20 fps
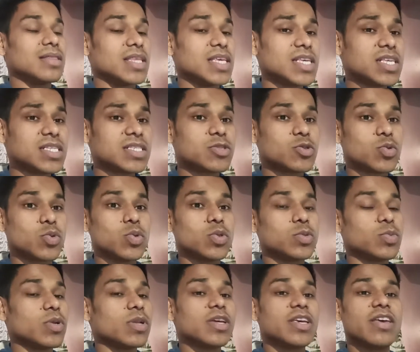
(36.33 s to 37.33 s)
these
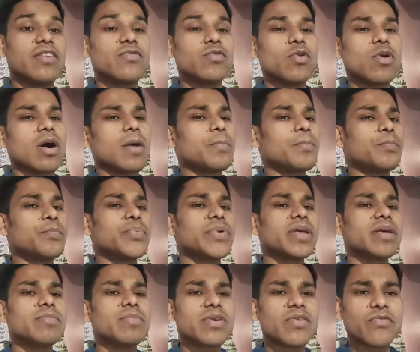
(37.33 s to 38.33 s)
tools will give you a
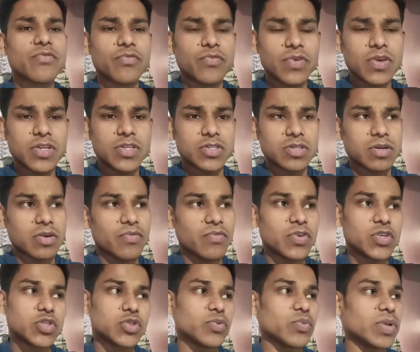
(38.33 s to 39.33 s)
premium feature
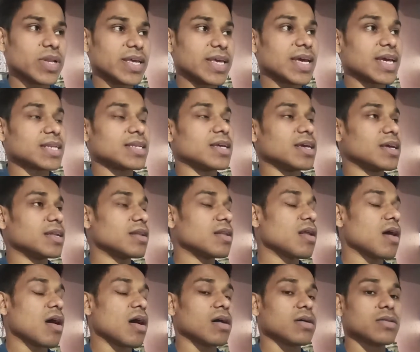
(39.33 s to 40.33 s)
which you will get in
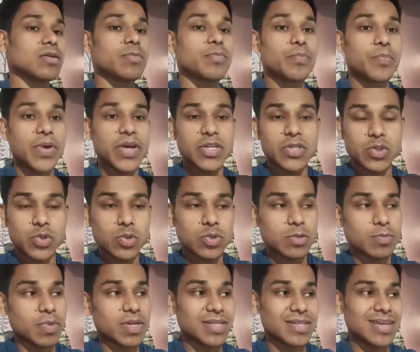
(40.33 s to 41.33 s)
other paid
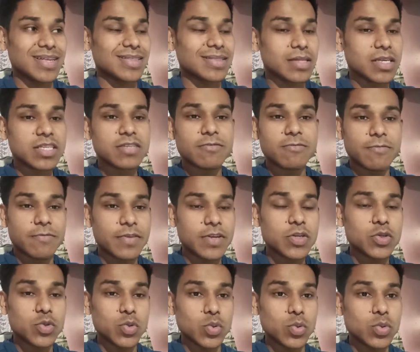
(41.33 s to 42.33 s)
tools but in these
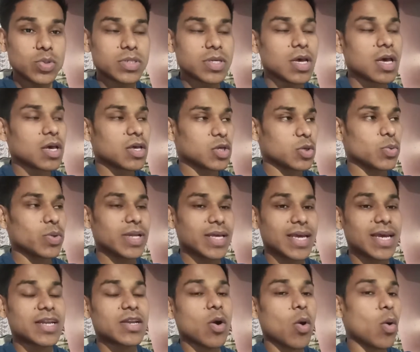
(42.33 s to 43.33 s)
free tools you will
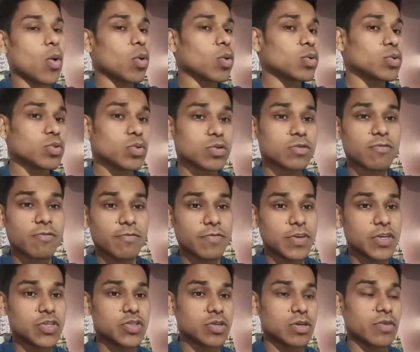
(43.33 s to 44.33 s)
get all those
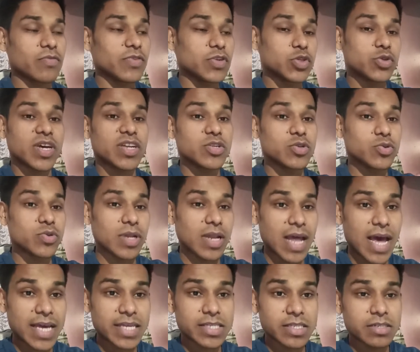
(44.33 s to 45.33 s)
features which you can
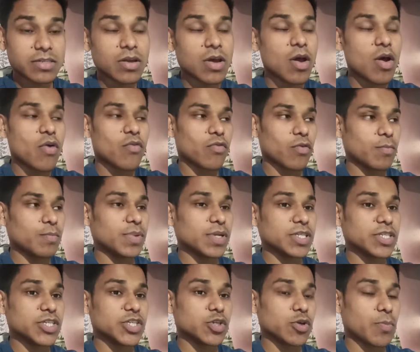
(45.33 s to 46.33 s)
utilize it for
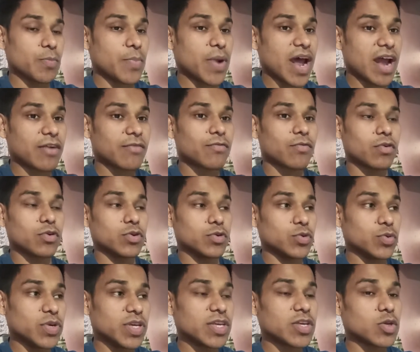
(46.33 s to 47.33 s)
building your brand for
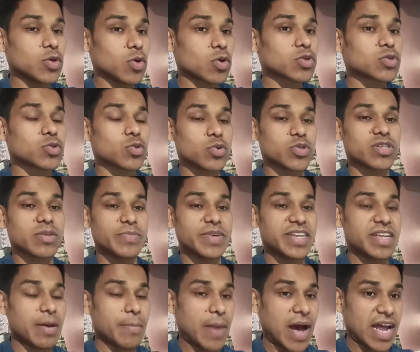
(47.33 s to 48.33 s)
doing your social
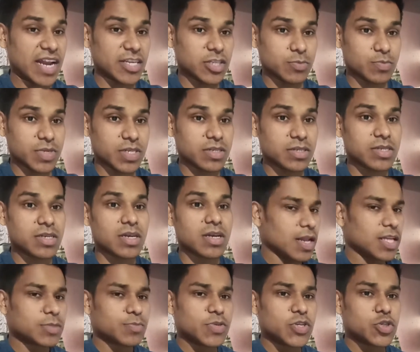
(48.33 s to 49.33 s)
media management
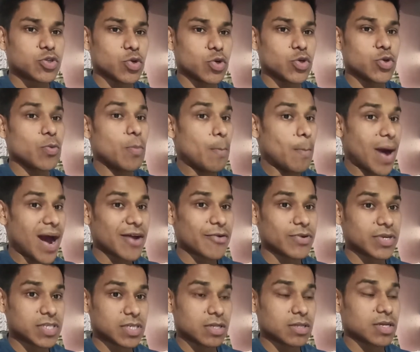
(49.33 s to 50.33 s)
let me show you my
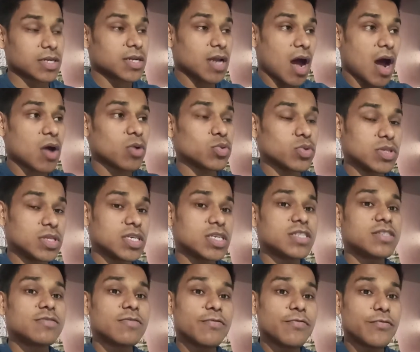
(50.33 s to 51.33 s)
result that how
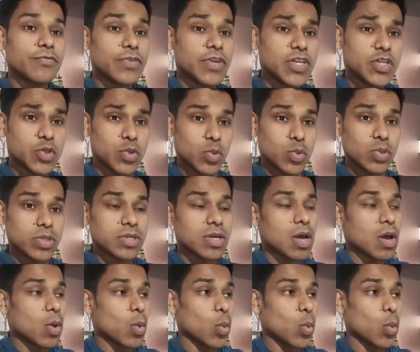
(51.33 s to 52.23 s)
these free tools